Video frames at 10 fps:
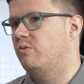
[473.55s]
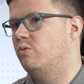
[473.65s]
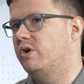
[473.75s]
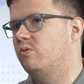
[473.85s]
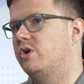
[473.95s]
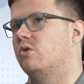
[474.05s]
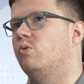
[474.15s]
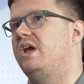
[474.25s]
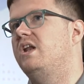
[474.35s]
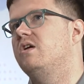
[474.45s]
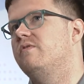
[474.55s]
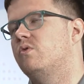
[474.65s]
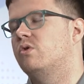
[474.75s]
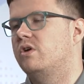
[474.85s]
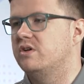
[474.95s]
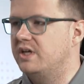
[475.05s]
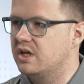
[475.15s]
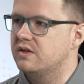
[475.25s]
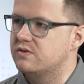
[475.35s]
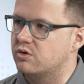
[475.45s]
where you're waiting for your
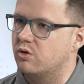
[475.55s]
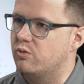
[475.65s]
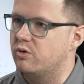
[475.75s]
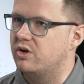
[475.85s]
tickets or you're,